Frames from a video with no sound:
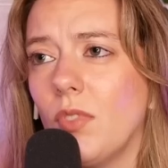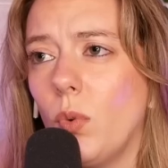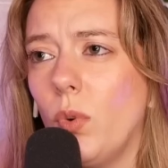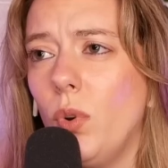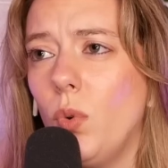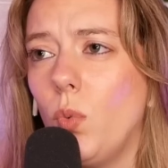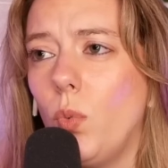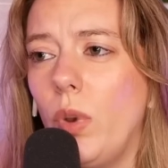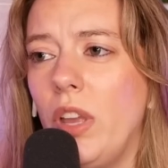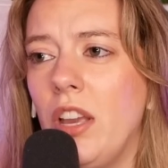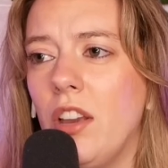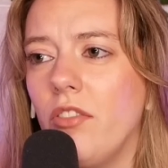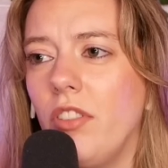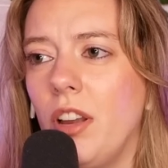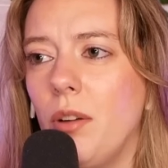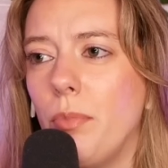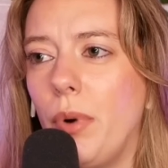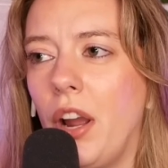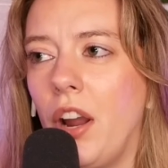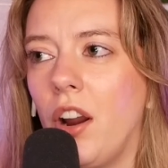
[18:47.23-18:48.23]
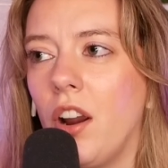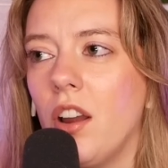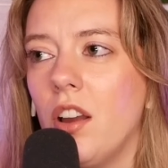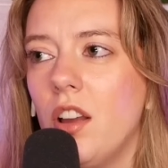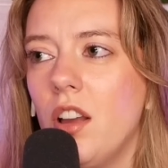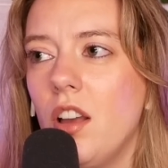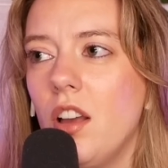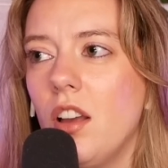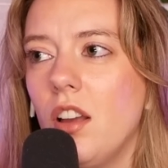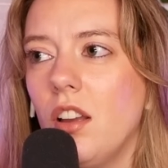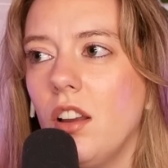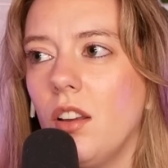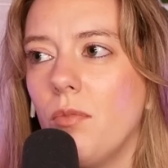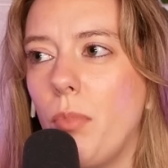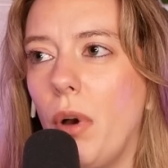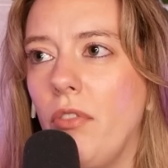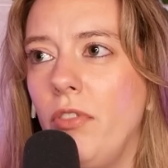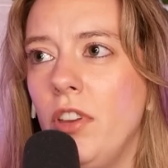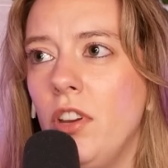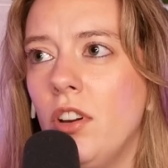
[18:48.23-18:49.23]
What a weak vampire.
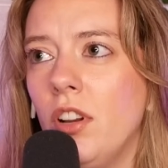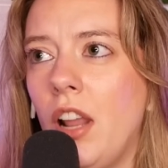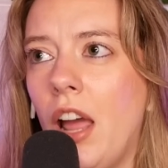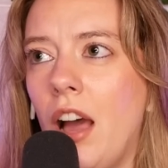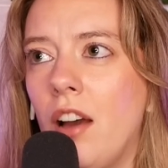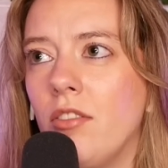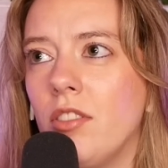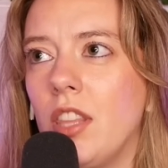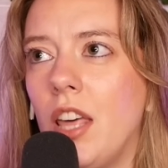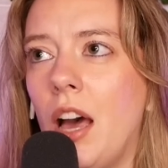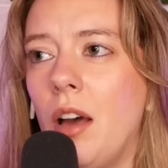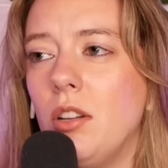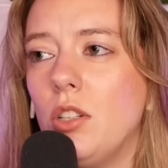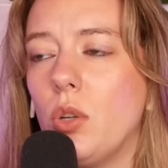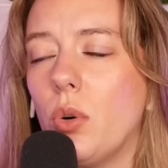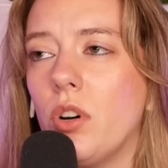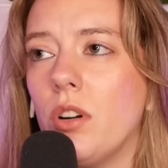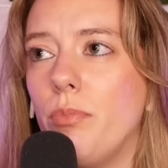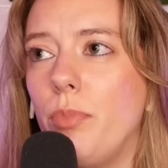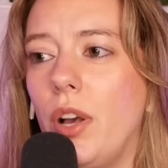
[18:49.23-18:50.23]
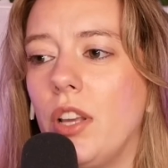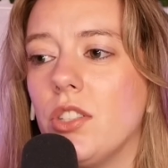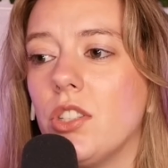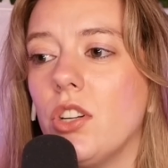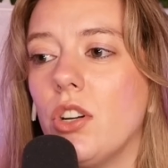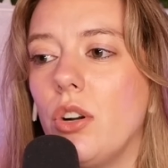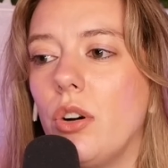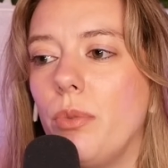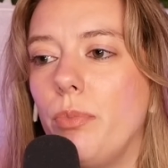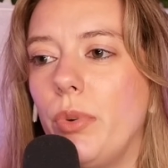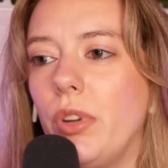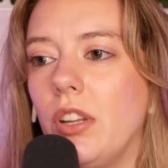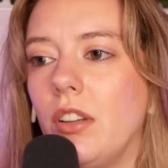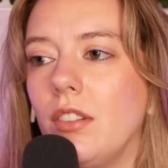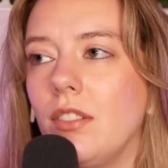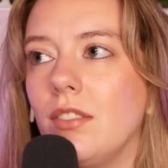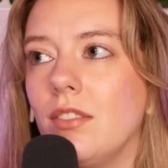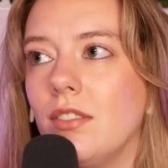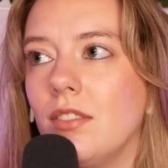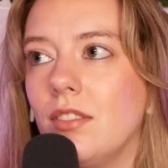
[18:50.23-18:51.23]
Buffy could have that door busted
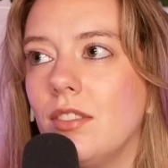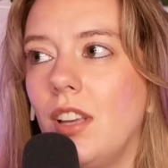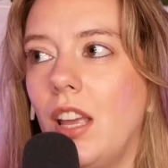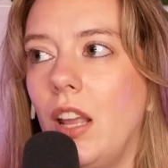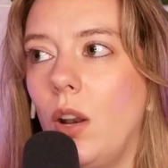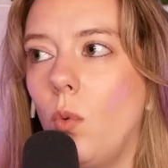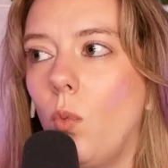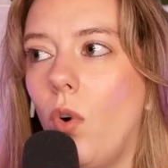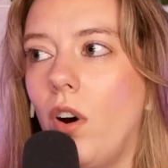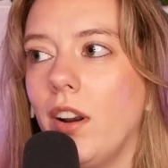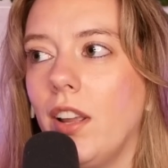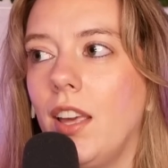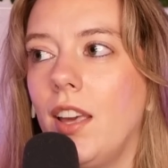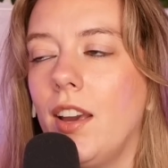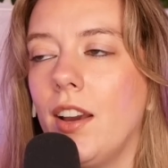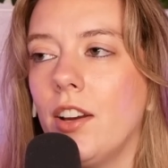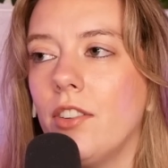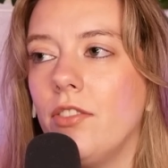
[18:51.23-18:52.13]
open in one kick